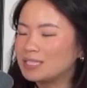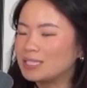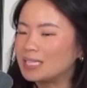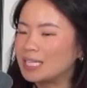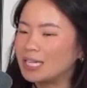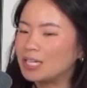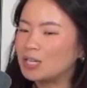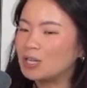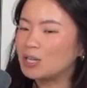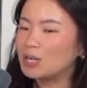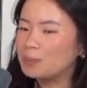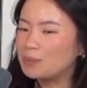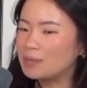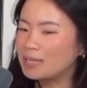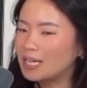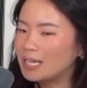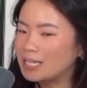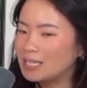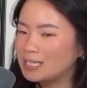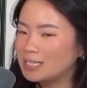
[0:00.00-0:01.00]
in like
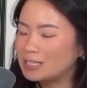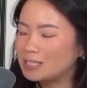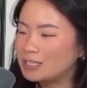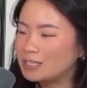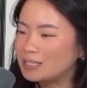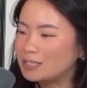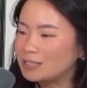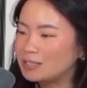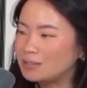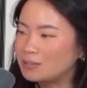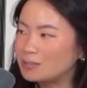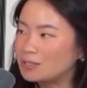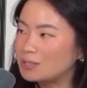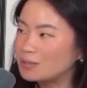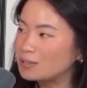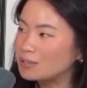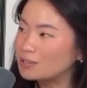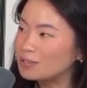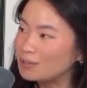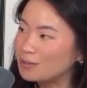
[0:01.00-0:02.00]
Copenhagen too, which
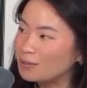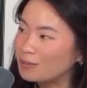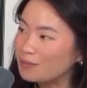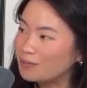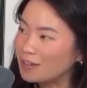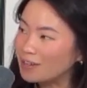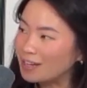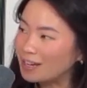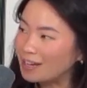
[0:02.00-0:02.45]
was so fun.